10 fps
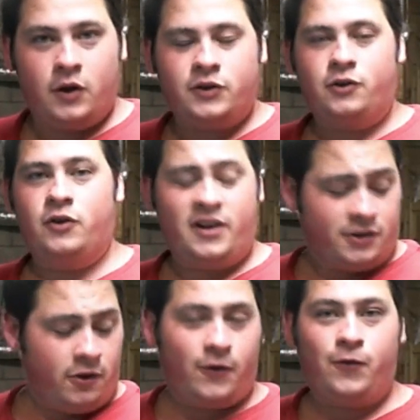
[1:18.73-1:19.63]
So these
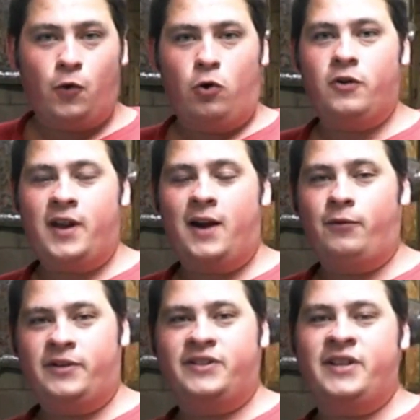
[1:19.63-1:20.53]
are the four that
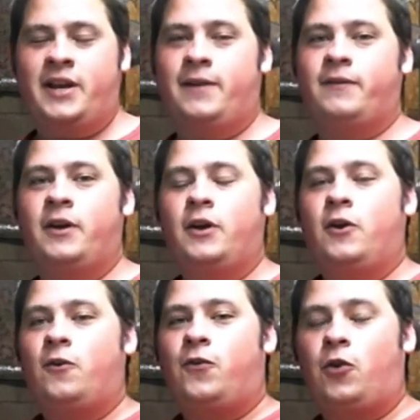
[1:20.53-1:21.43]
I've received
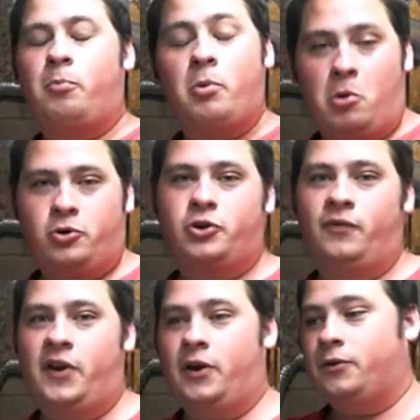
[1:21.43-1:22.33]
for
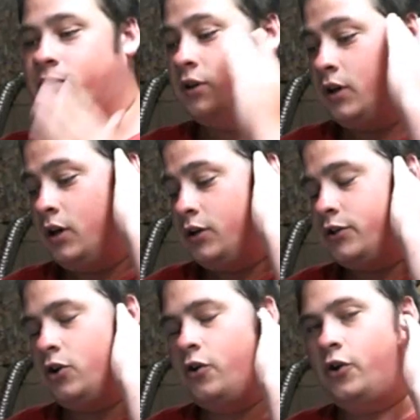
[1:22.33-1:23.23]
promotional videos.
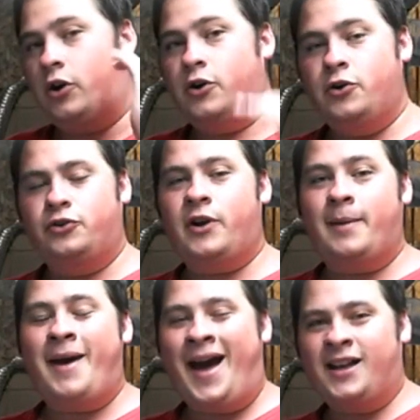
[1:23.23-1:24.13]
So their
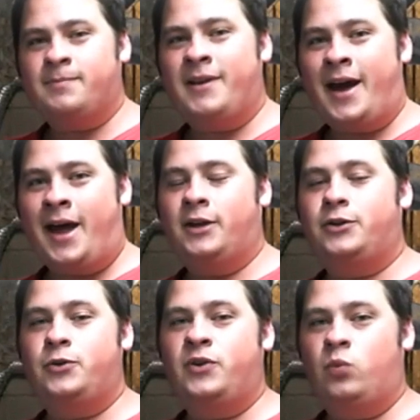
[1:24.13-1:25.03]
username has been
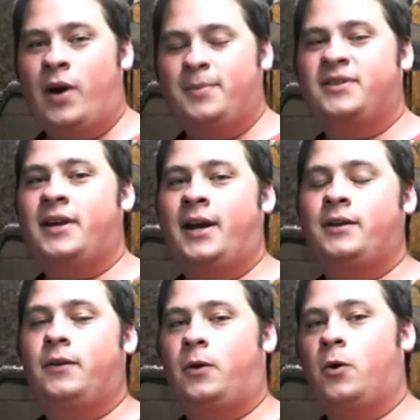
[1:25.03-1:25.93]
added to the
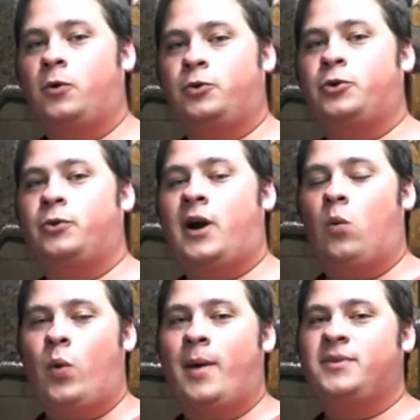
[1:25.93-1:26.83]
website, the coco show
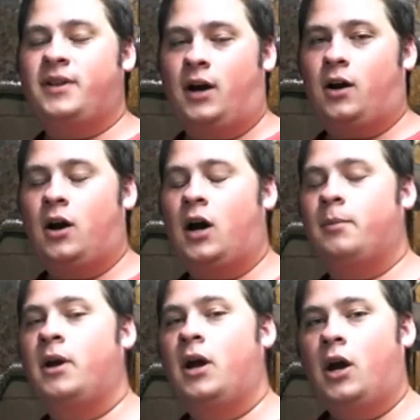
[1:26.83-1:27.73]
dot webs dot
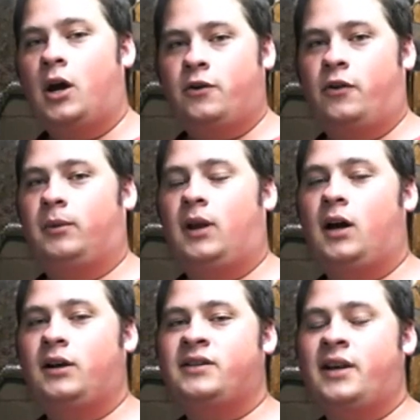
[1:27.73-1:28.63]
com, under the
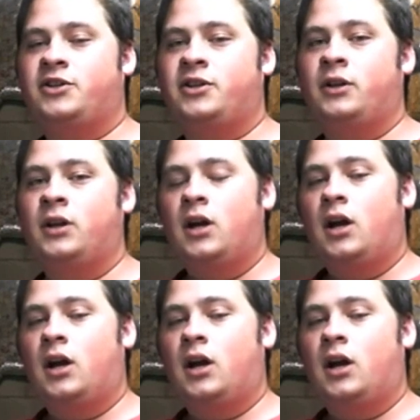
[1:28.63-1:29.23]
blog section.